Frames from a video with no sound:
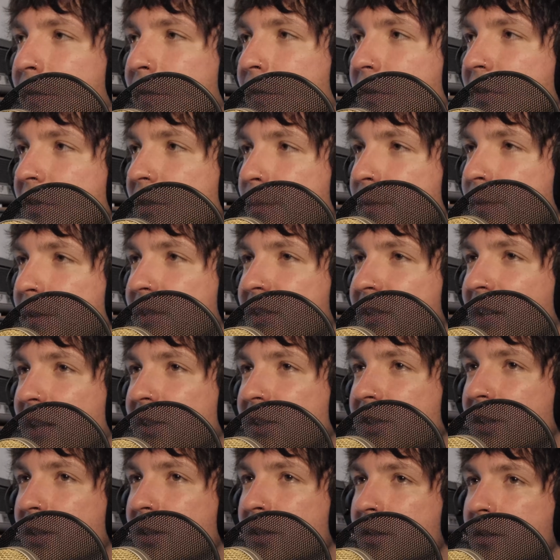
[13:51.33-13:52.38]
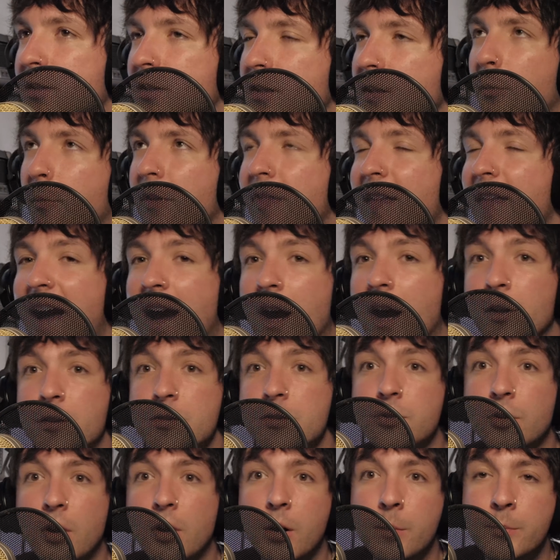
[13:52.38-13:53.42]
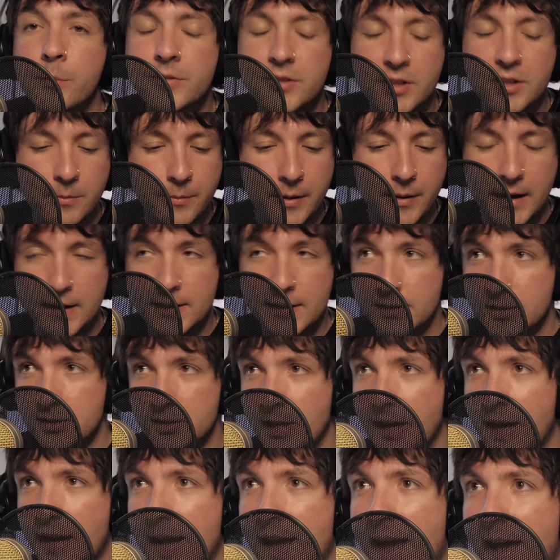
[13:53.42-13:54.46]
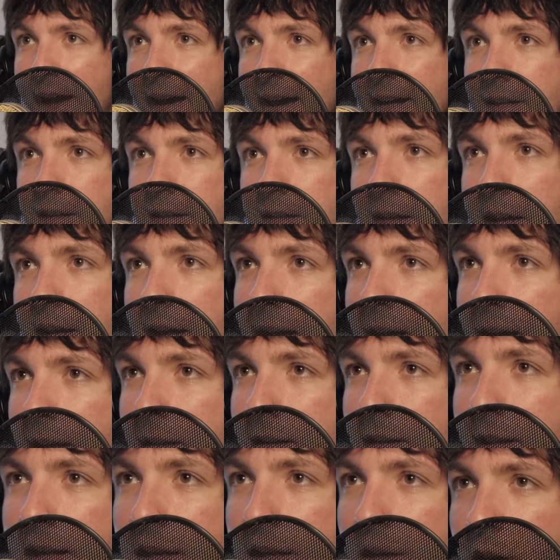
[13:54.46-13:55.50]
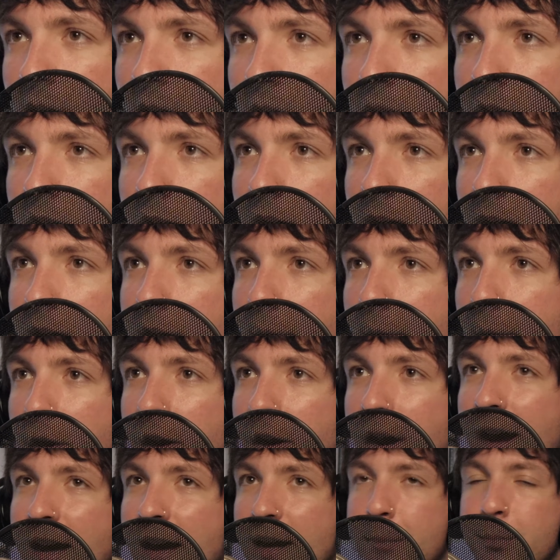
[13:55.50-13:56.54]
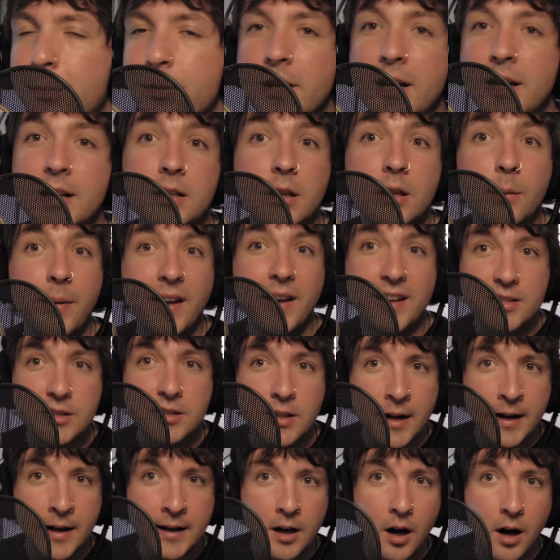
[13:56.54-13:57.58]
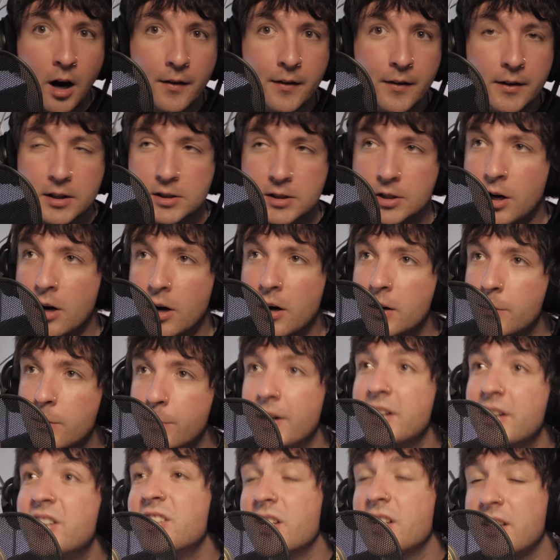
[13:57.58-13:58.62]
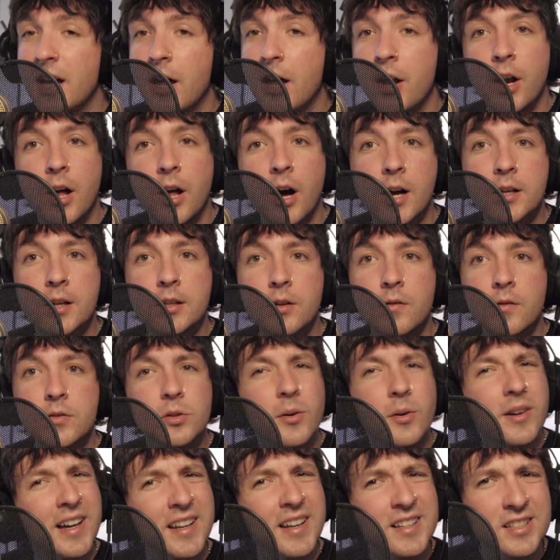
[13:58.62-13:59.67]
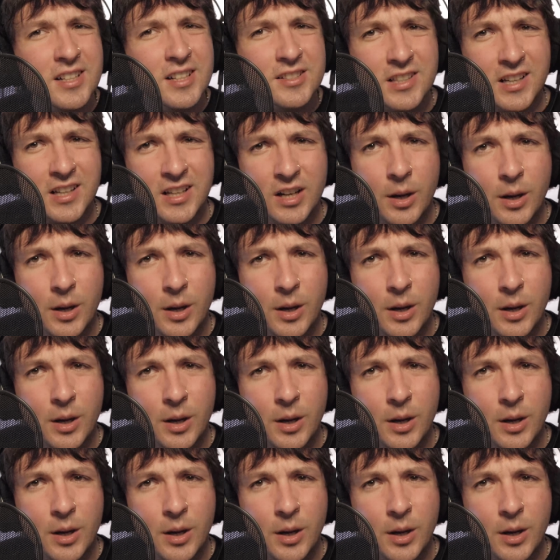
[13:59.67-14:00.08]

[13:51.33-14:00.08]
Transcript: for some of the sections without drums and bass, I added a layer where I played the bass line on the guitar and pitched it down an octave, so it kind of sounds like an